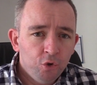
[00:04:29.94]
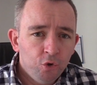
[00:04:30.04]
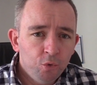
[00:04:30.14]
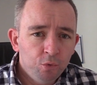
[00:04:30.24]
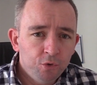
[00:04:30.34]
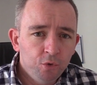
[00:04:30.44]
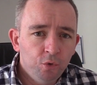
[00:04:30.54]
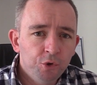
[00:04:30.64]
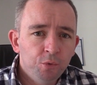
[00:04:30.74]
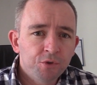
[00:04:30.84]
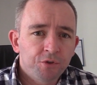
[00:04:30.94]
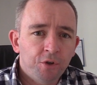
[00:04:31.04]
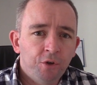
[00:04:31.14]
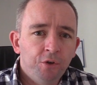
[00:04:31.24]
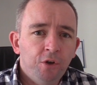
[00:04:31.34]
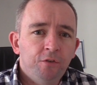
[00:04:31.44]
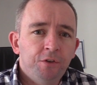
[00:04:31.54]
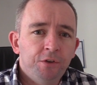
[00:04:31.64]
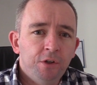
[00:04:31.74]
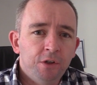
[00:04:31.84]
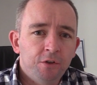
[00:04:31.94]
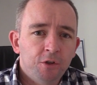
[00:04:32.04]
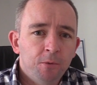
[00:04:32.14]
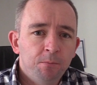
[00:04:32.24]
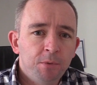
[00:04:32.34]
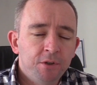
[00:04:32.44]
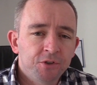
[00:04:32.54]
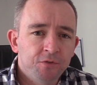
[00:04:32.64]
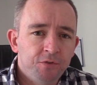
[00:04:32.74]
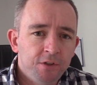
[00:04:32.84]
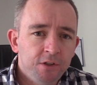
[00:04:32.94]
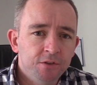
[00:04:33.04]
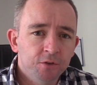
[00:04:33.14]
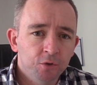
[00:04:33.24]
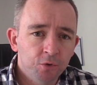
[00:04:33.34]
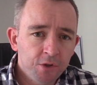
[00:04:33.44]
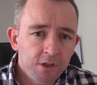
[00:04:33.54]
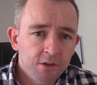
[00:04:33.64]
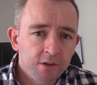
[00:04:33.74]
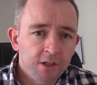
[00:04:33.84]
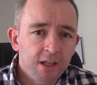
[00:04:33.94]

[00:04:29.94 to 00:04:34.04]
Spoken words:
You would know there was a turn-off at night because of these green